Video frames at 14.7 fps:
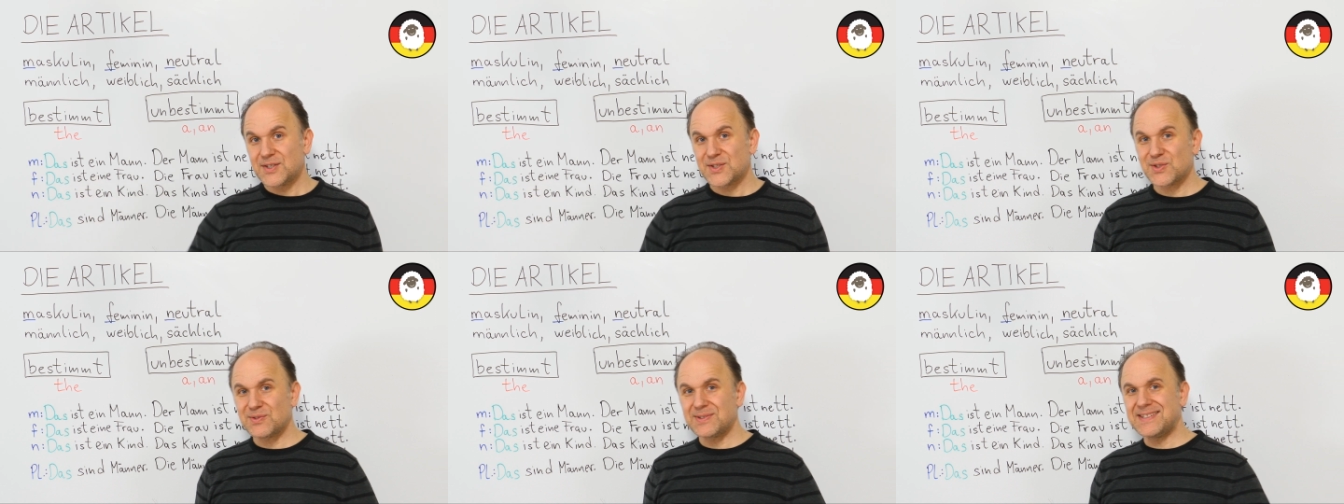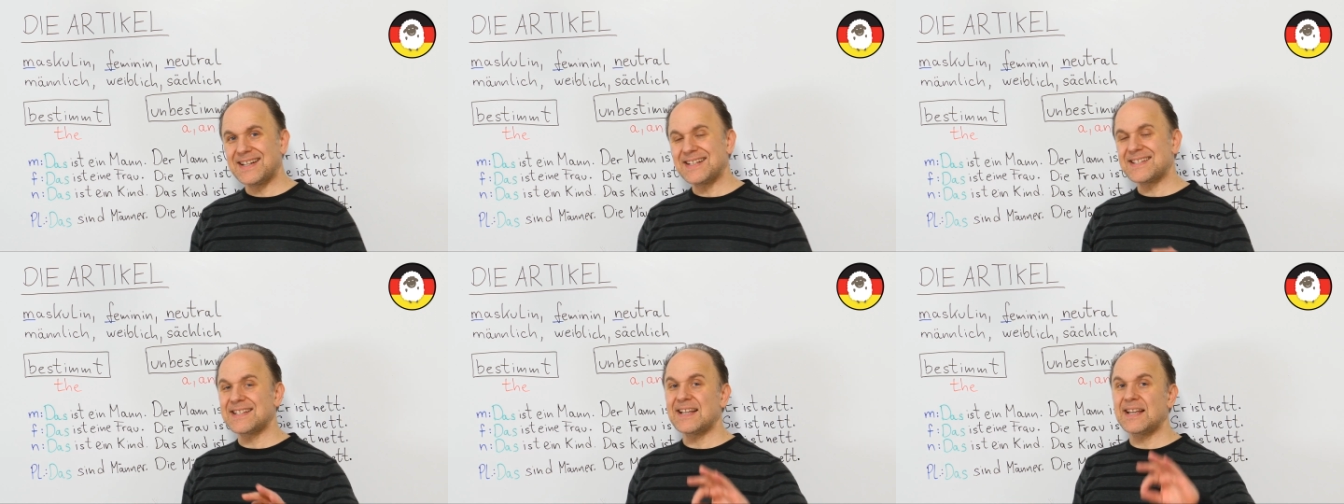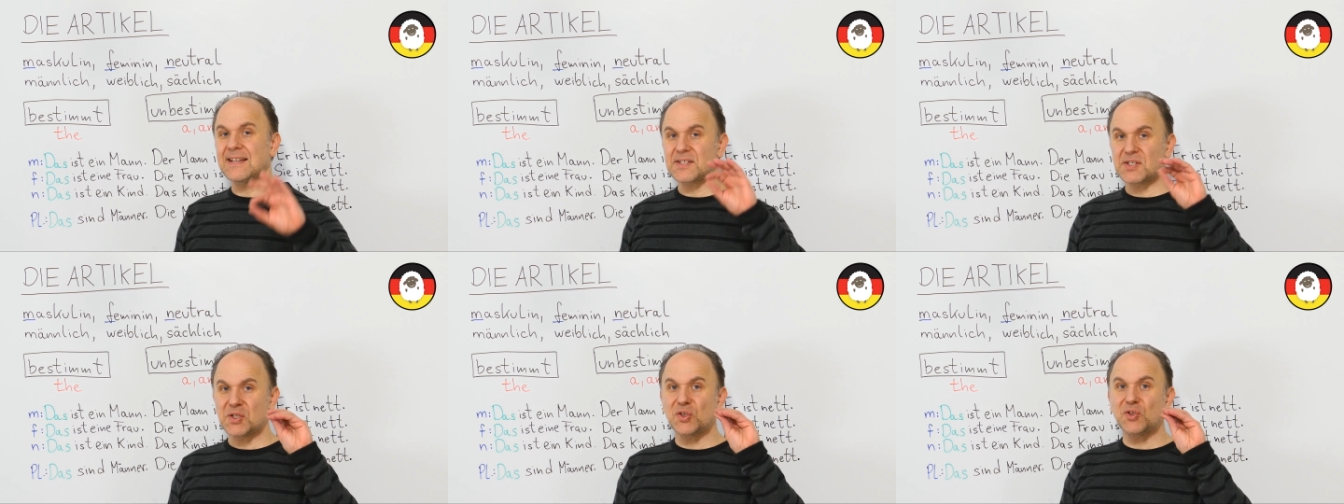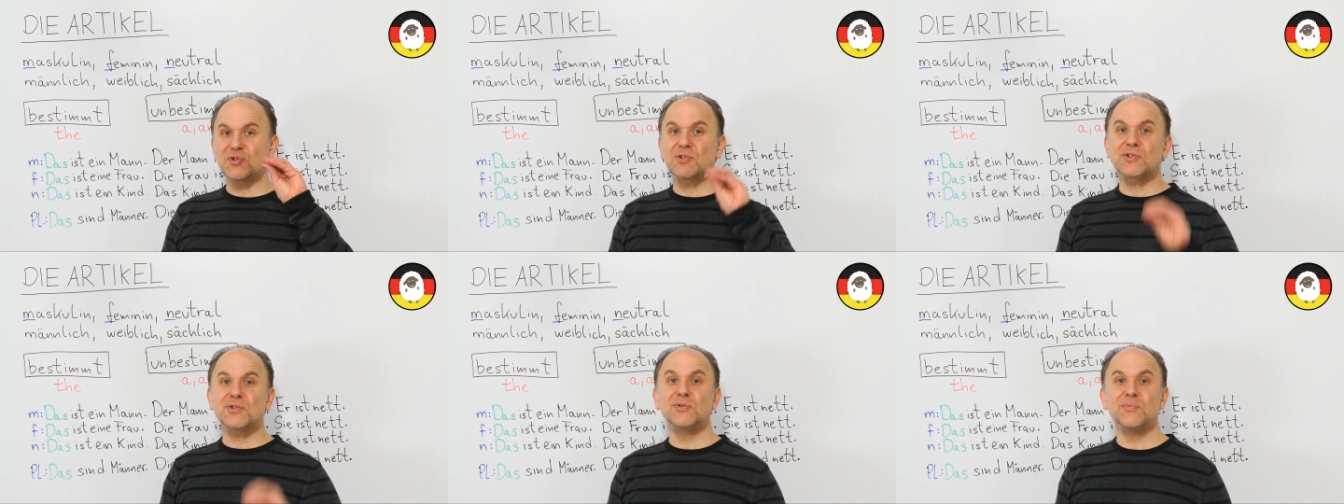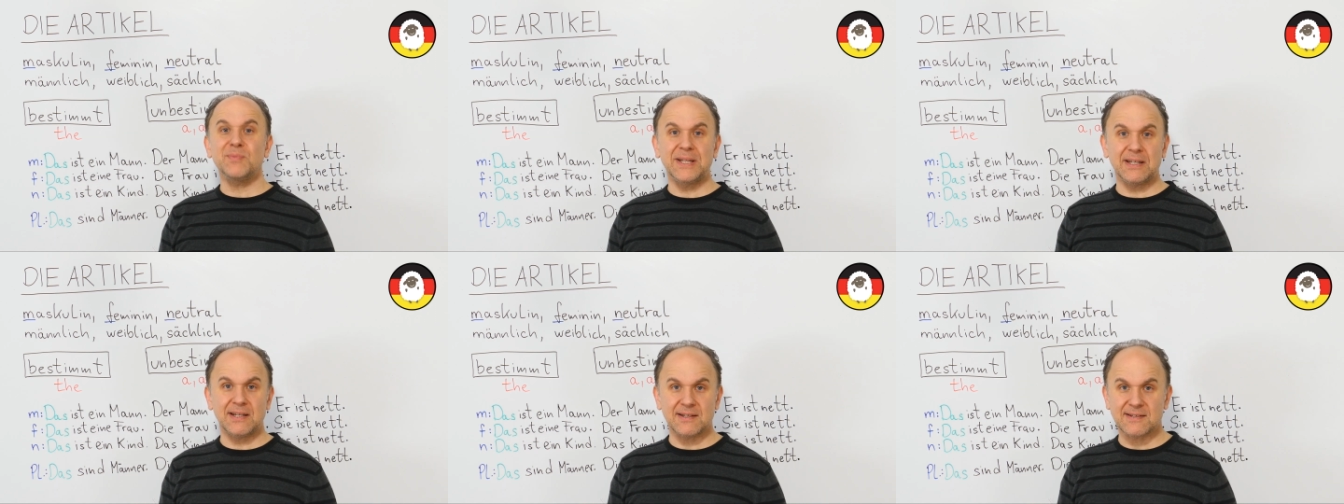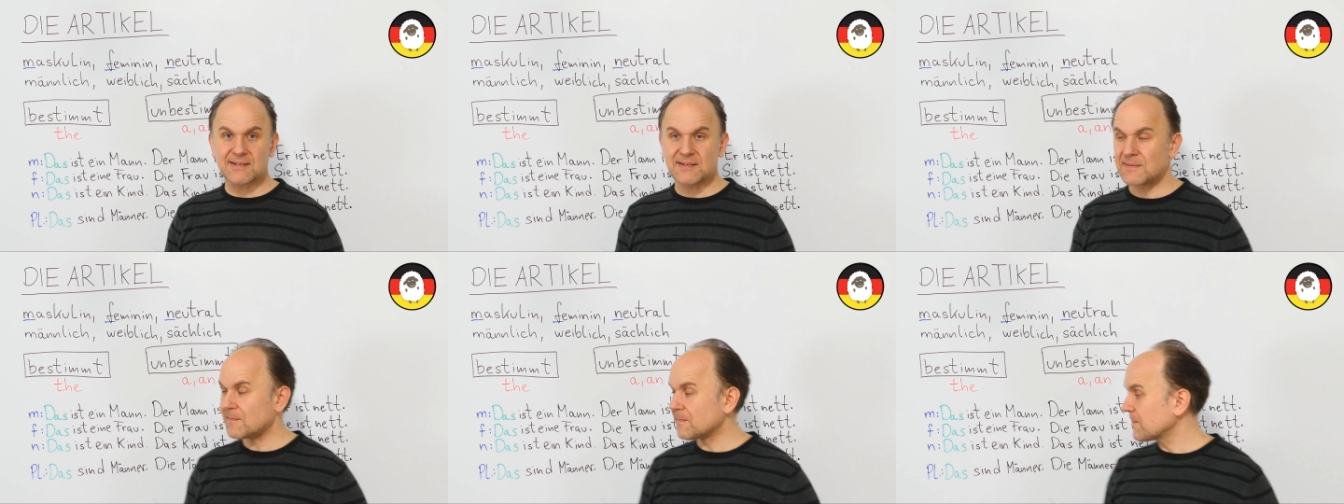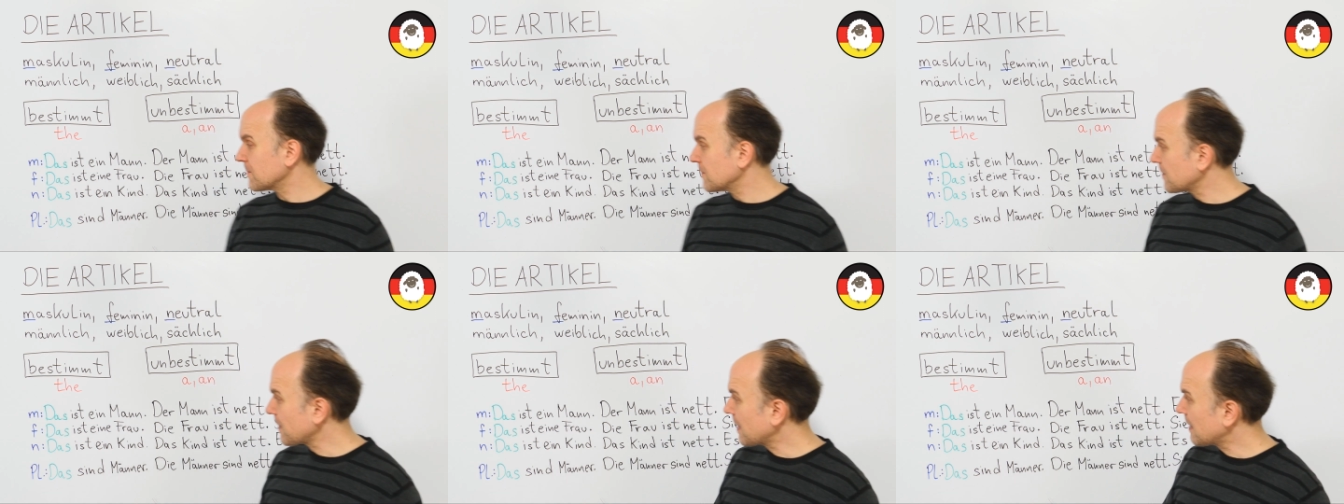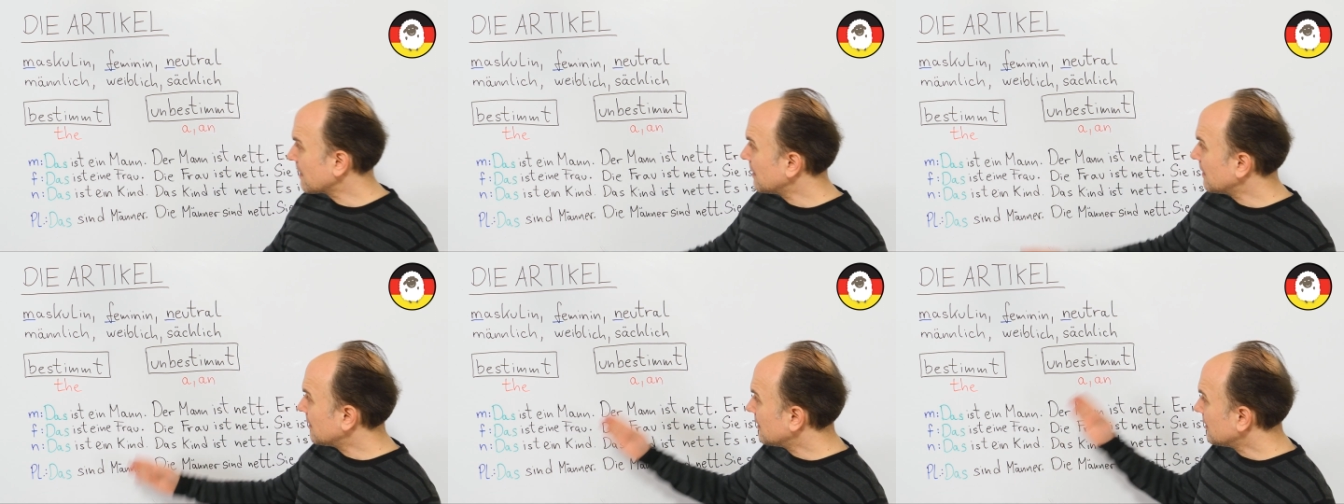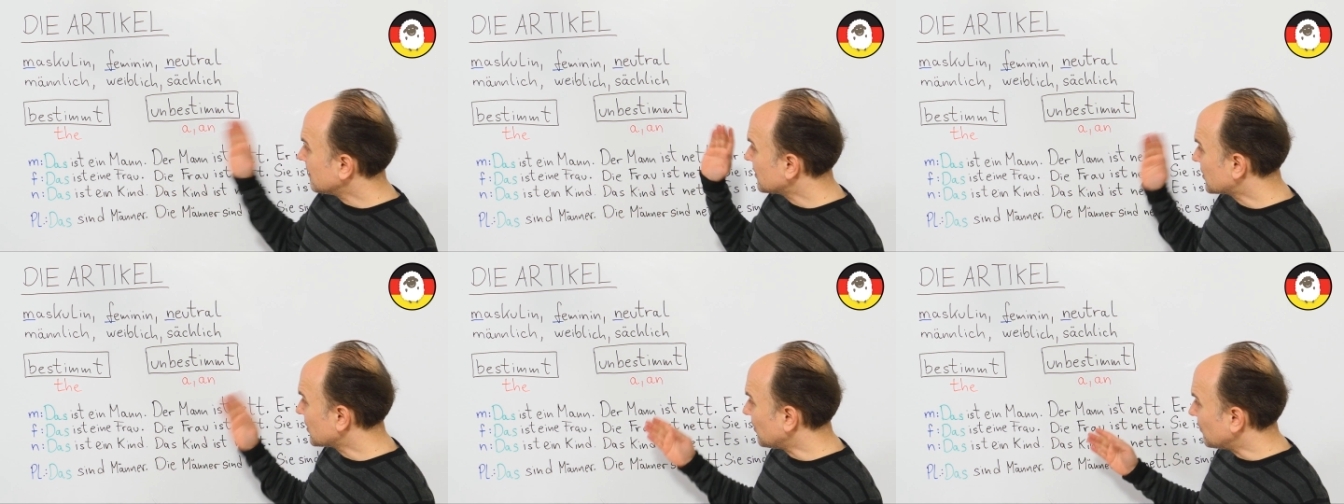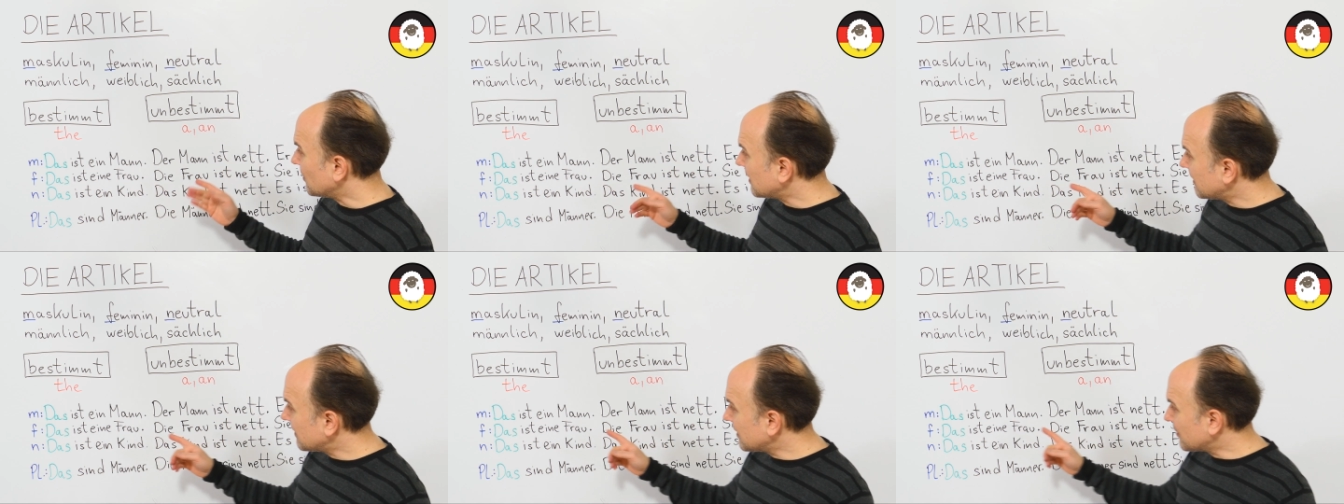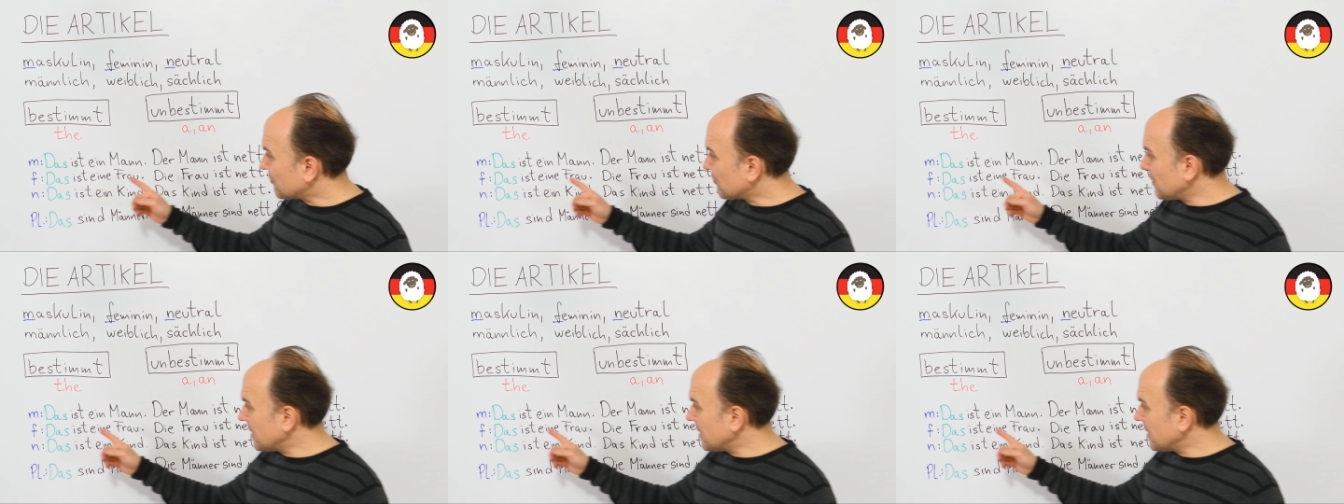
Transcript: So das has two meanings. So the